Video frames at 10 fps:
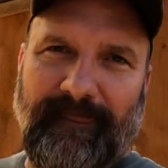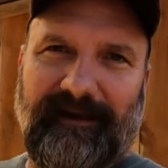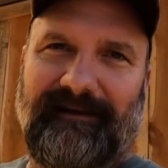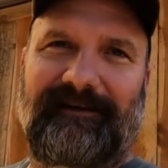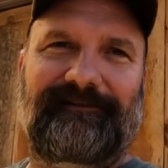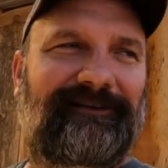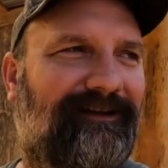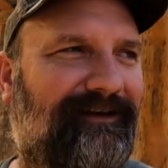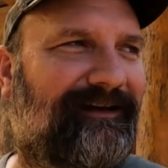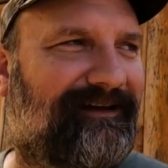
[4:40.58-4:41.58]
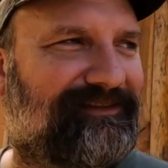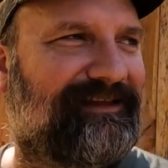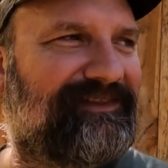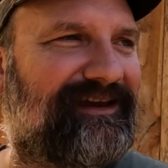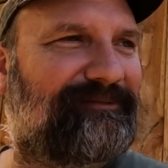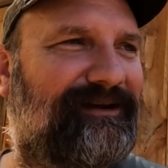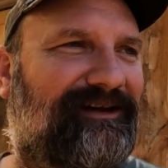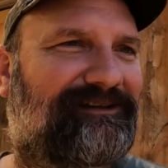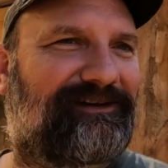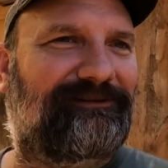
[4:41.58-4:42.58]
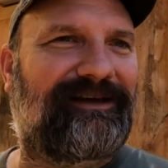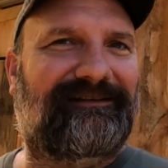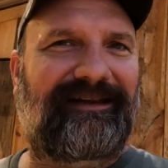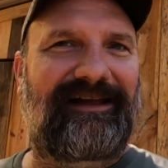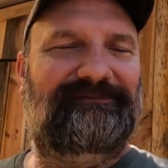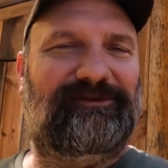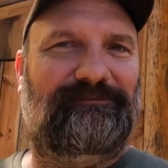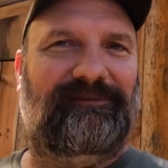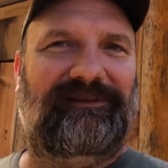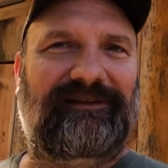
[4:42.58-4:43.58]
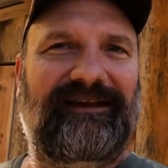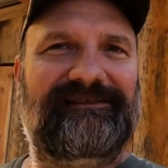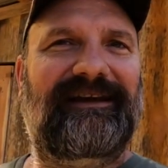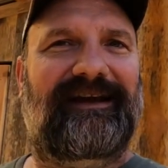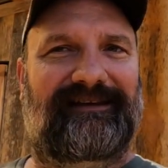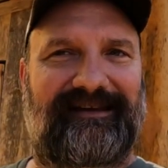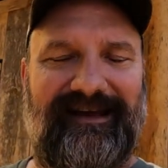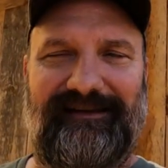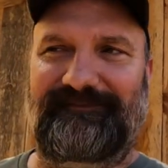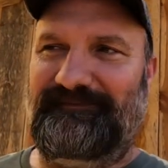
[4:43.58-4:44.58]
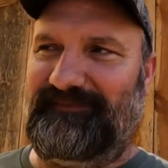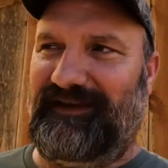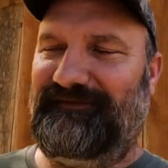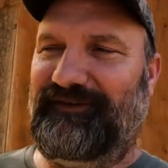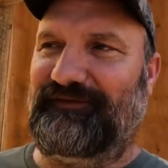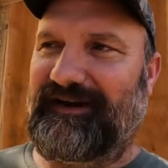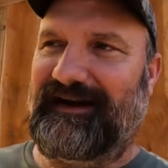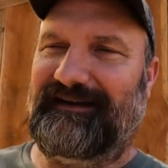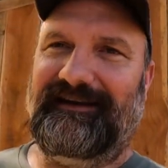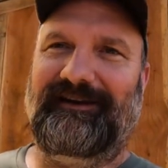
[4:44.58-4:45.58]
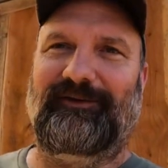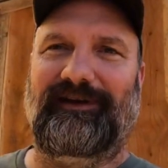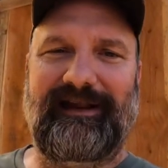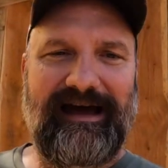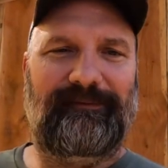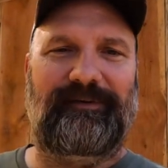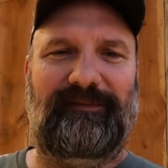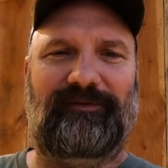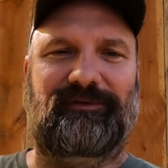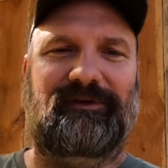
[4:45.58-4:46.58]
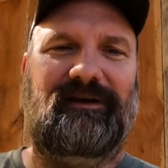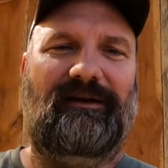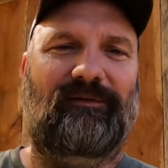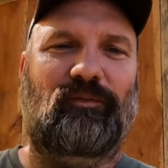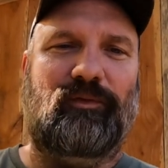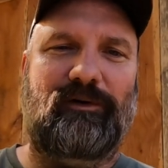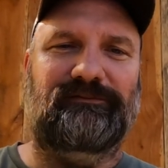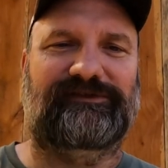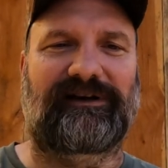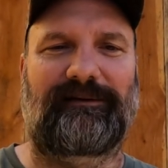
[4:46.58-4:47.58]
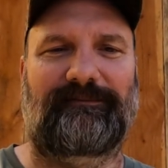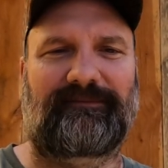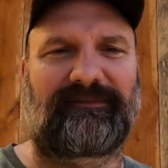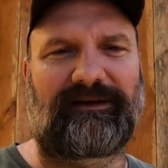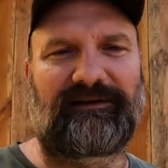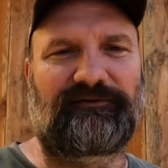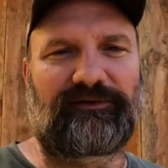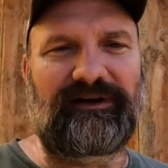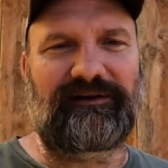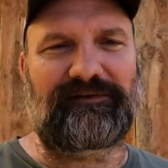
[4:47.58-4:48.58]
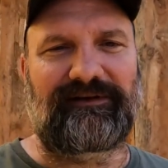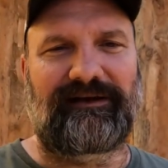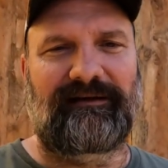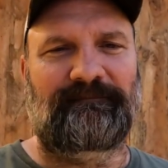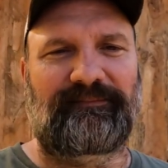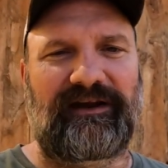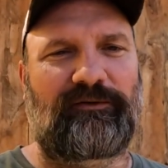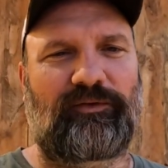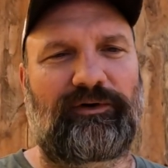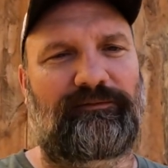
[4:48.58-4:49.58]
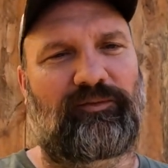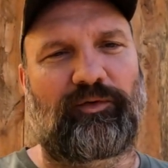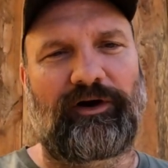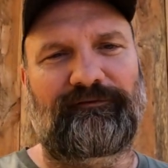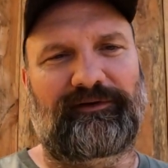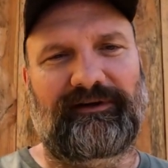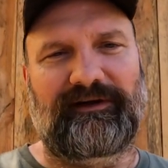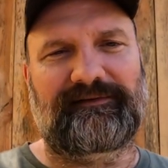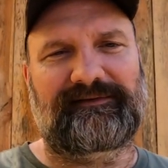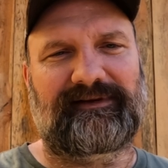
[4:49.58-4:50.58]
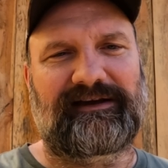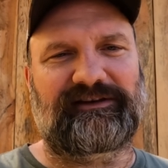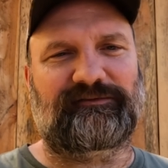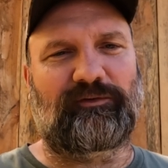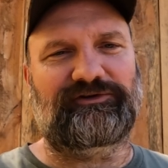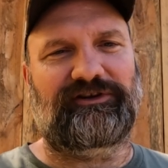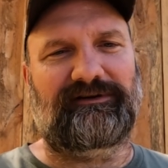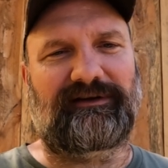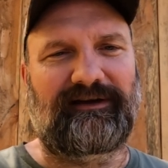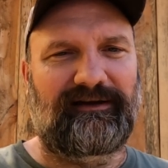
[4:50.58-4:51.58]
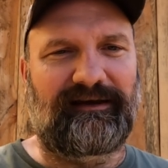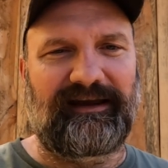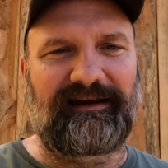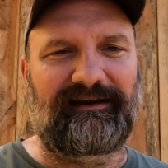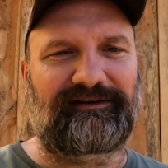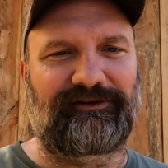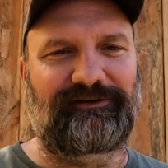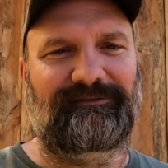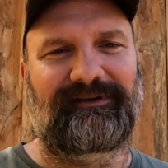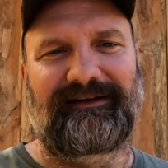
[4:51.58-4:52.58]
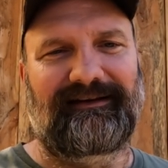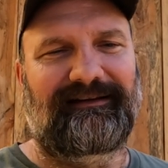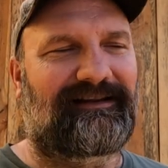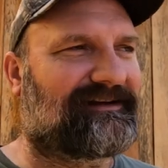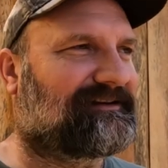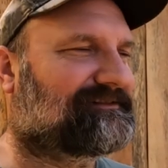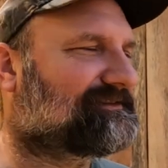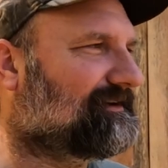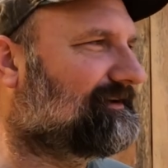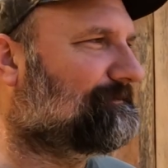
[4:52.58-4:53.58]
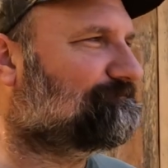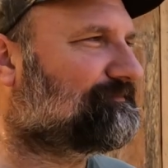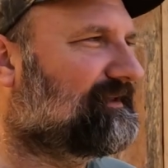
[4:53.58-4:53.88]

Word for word: And you know, I, I think about, you know, a lot of times this day and time, if you find it anyway, a lot of people want something for nothing. They don't want to work for nothing. They just want you to hand it to them like it's. Uh,